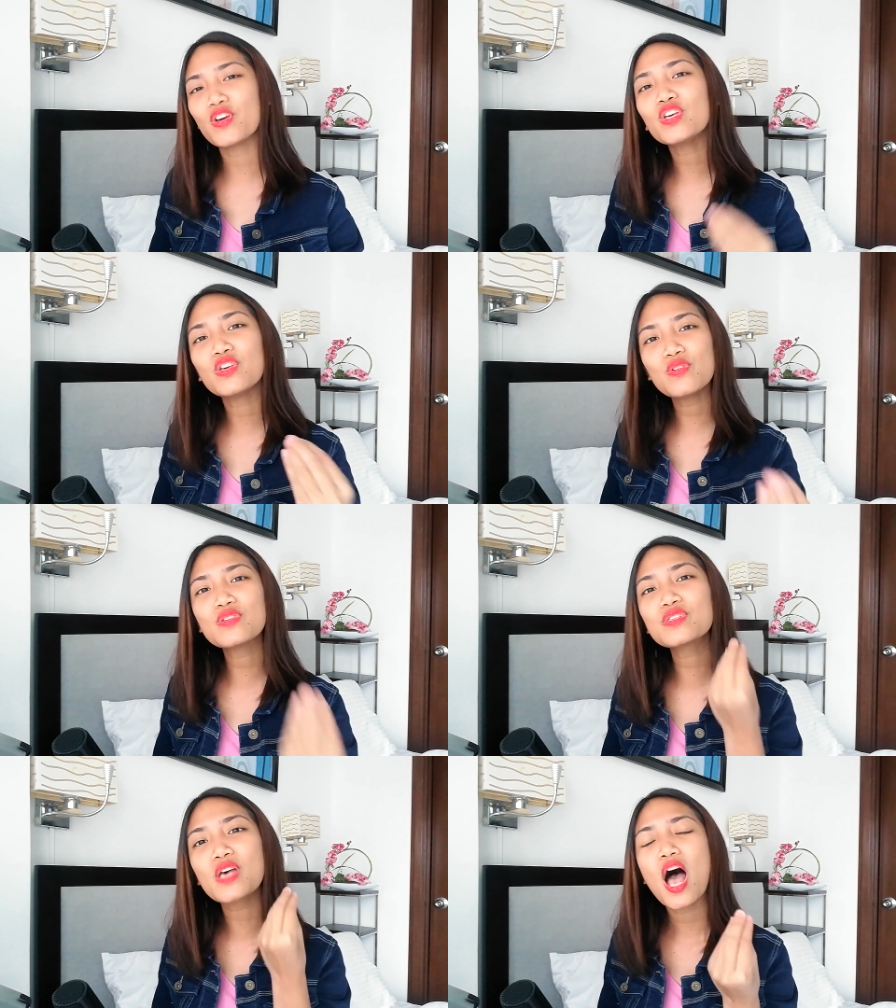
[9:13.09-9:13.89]
You
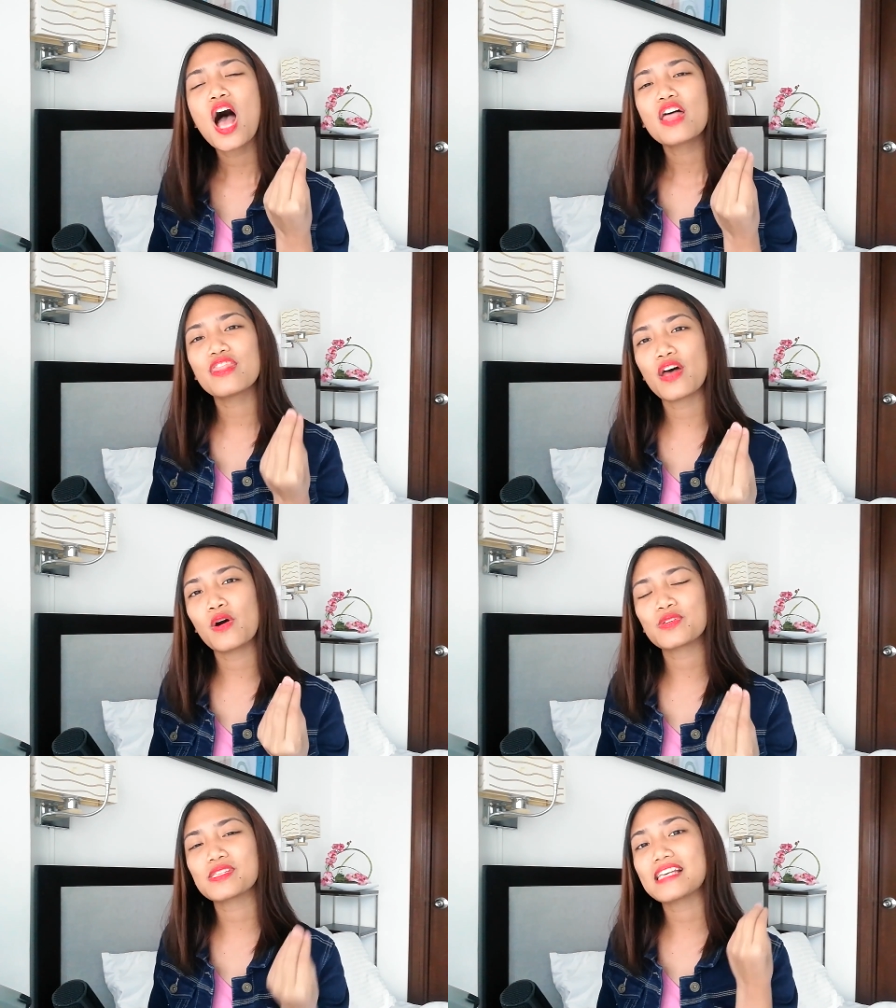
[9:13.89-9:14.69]
use
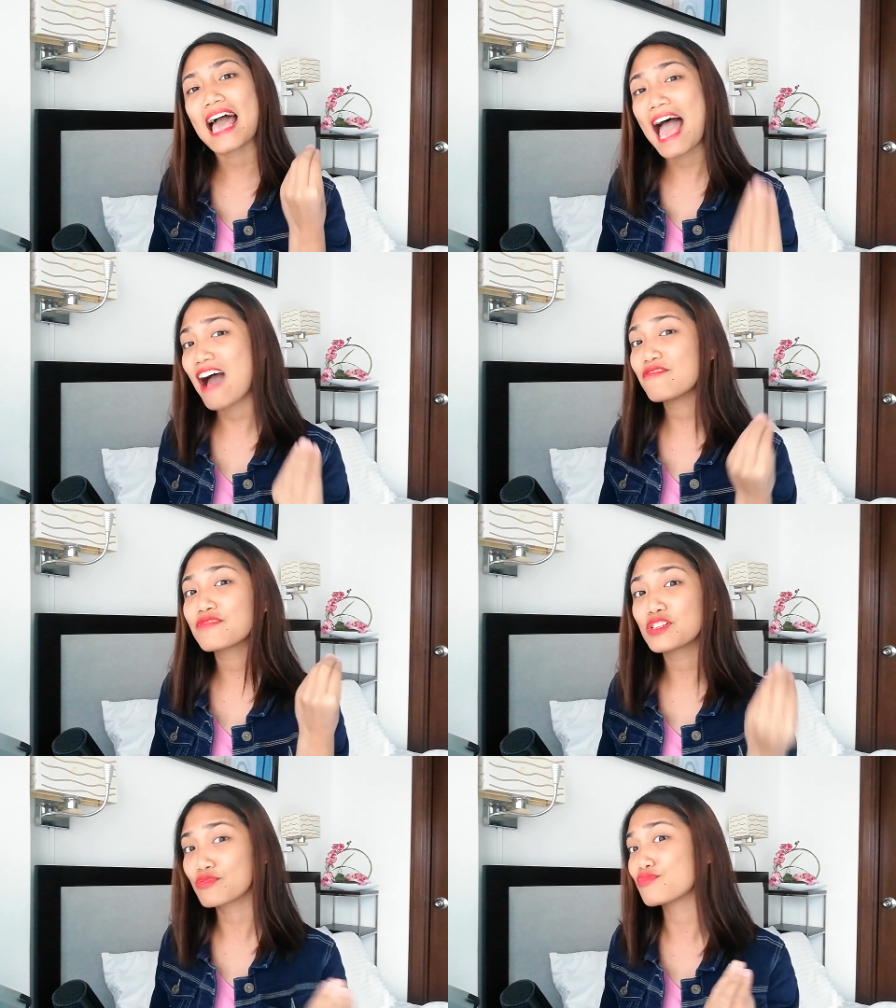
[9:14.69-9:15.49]
those half
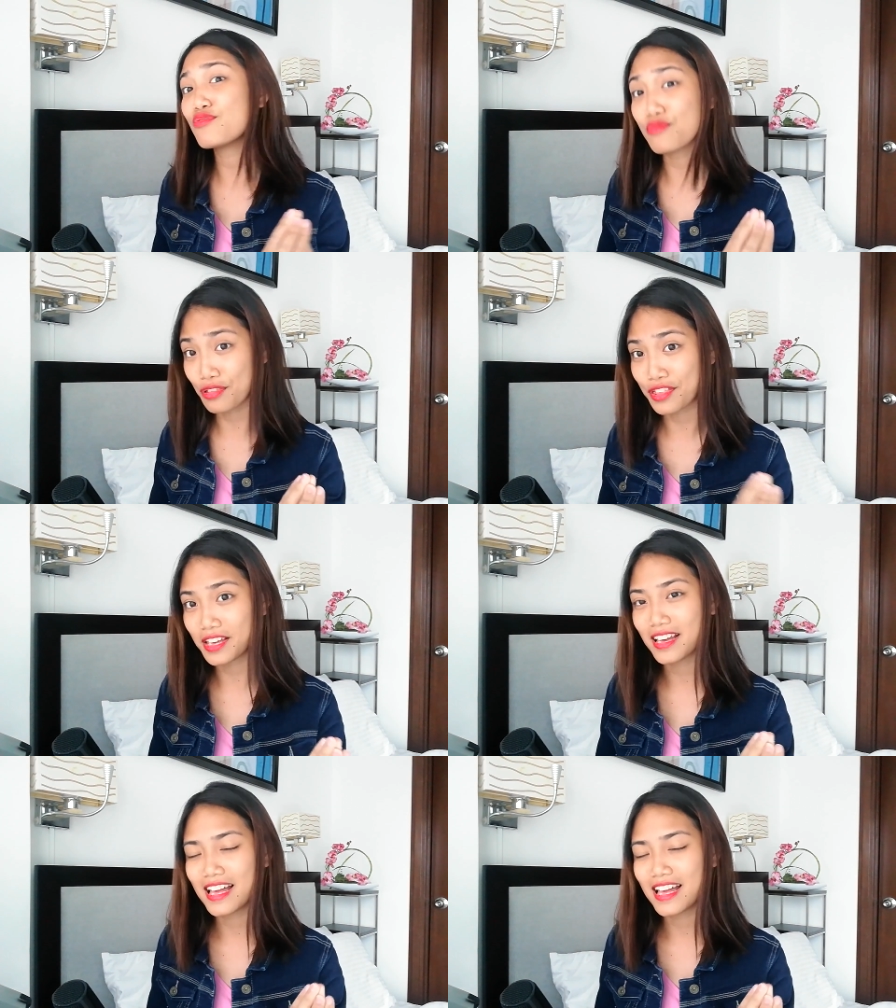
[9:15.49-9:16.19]
of the truth